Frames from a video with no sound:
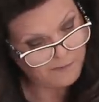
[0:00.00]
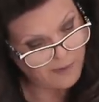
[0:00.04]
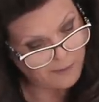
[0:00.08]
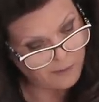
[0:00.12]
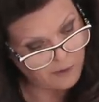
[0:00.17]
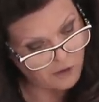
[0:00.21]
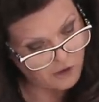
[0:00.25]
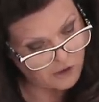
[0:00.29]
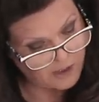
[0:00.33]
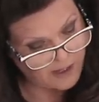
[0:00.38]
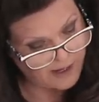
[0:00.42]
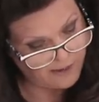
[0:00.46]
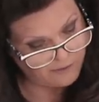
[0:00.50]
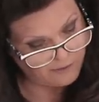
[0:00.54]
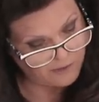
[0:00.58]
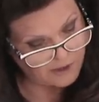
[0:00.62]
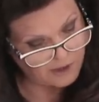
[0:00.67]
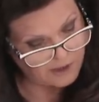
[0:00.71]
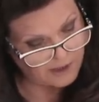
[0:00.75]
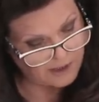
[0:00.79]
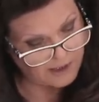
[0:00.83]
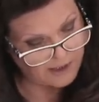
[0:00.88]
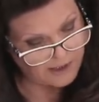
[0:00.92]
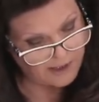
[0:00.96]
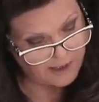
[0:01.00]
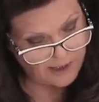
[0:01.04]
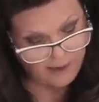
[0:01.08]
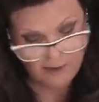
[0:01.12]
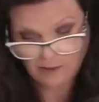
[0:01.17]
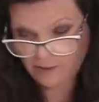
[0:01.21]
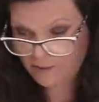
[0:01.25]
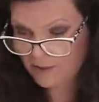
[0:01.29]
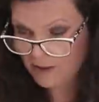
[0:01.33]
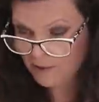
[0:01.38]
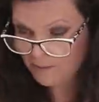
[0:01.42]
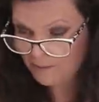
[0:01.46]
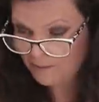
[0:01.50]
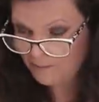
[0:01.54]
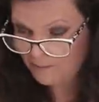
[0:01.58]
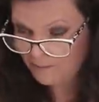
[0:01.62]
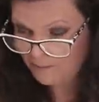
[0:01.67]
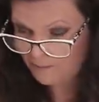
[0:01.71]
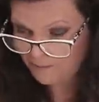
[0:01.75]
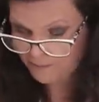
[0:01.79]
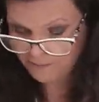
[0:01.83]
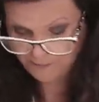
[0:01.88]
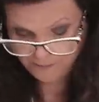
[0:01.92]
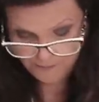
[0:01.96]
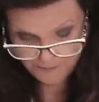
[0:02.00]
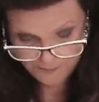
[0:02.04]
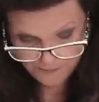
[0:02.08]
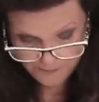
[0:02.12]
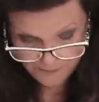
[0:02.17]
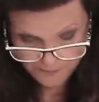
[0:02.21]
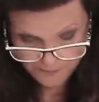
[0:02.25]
Maybe you should have one tonight, Caraman. I'm a